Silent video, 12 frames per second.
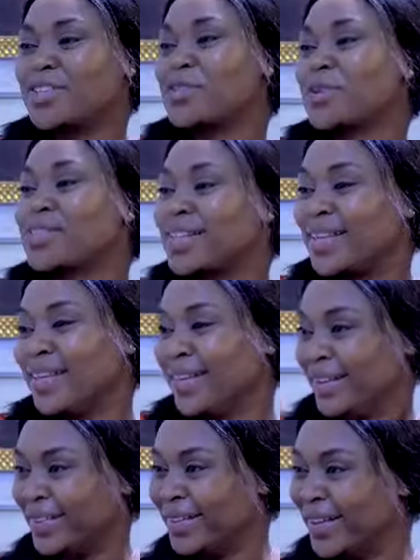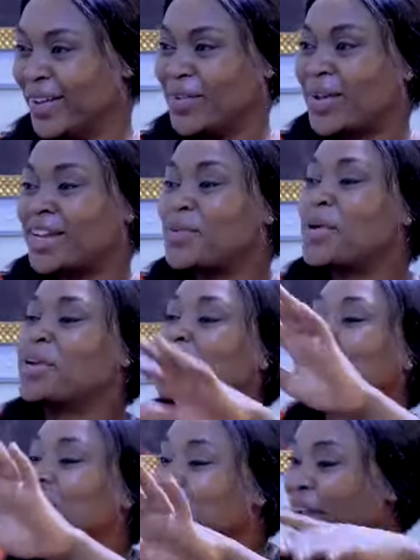Look at your skin. Look at the
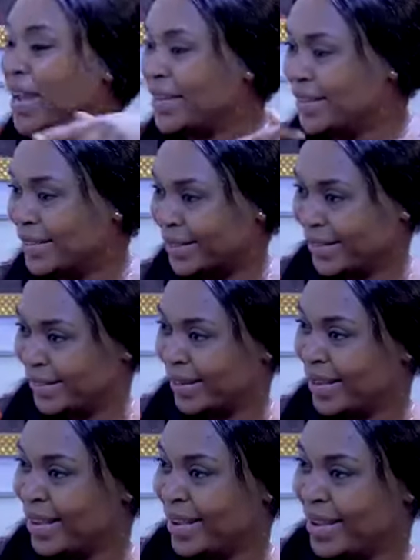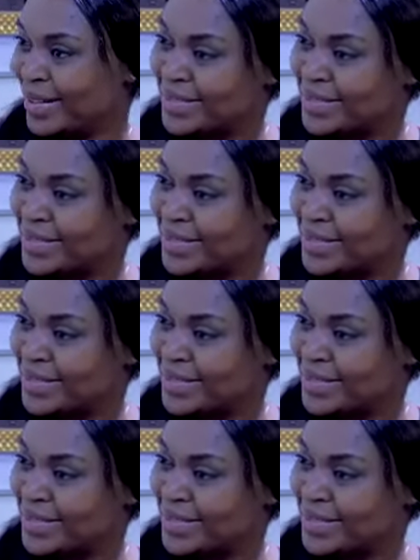way you're shining.